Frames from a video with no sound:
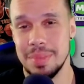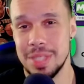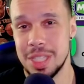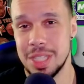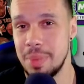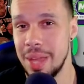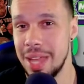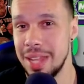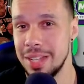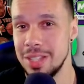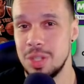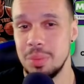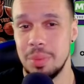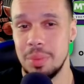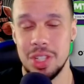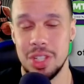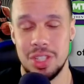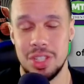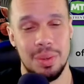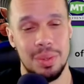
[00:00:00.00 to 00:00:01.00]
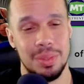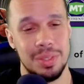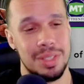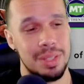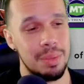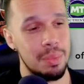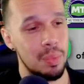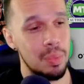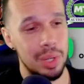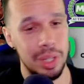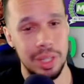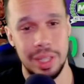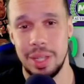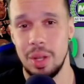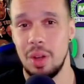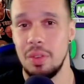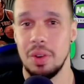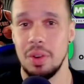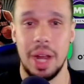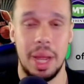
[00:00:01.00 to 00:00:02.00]
spend too much on some really
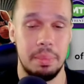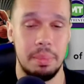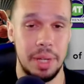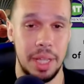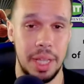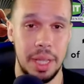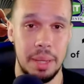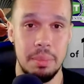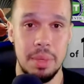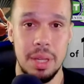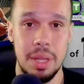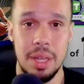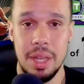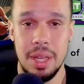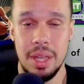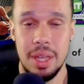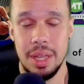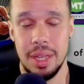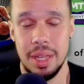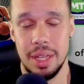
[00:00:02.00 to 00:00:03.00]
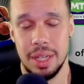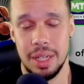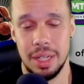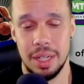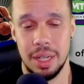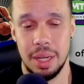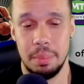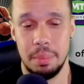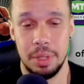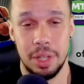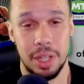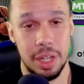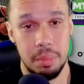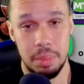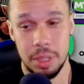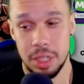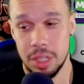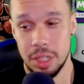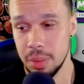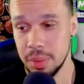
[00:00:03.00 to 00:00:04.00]
overhyped name, you're going to
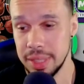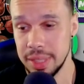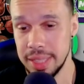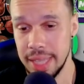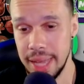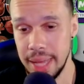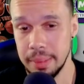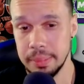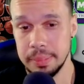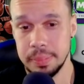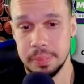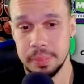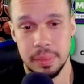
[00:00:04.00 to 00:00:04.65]
be good with that.